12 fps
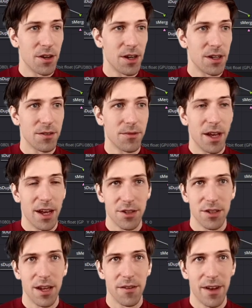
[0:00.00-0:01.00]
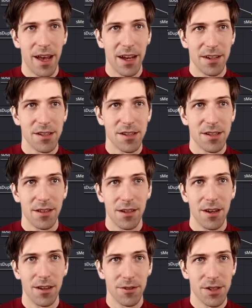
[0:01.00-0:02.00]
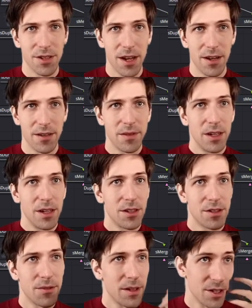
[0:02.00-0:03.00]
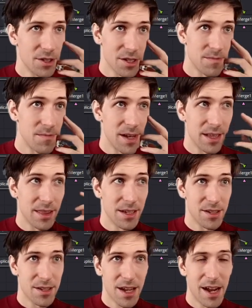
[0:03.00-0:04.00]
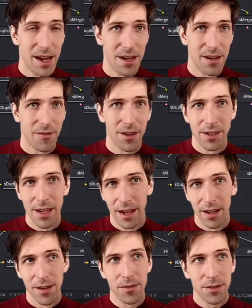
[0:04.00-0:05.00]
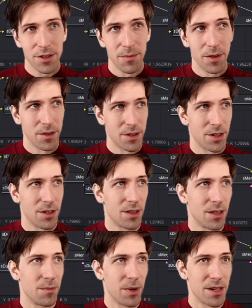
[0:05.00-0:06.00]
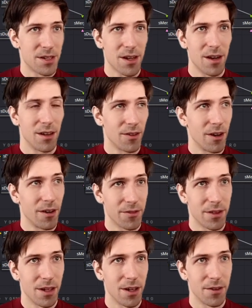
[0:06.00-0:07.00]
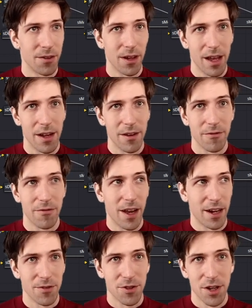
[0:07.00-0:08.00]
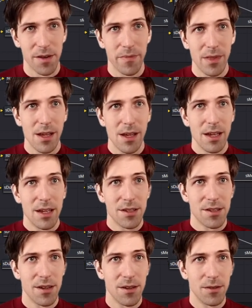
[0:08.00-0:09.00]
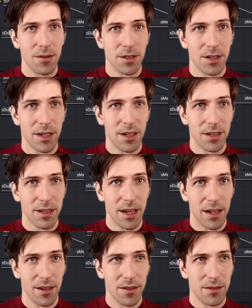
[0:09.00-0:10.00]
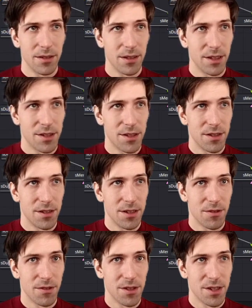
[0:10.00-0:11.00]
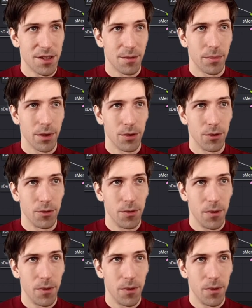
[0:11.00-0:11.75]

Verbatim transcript: is that we actually have access to the color scale, so we can just make this kind of a yellow, similar to the base color of the underlying vector shape. So to get yellow, let's decrease the blue